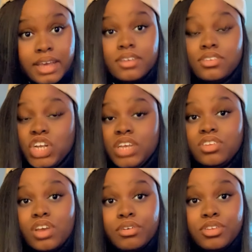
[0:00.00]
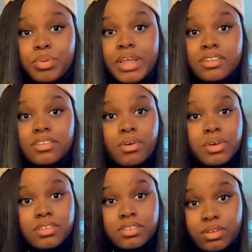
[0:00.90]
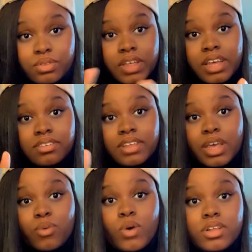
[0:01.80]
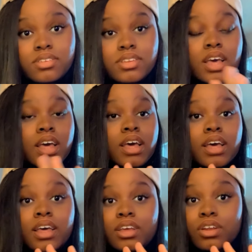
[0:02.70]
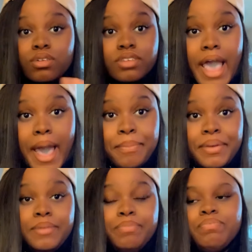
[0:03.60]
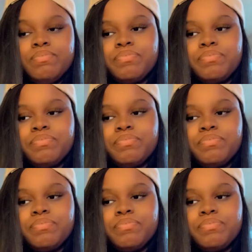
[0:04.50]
because Jay-Z always plans out his little things that he wants, you know, to happen.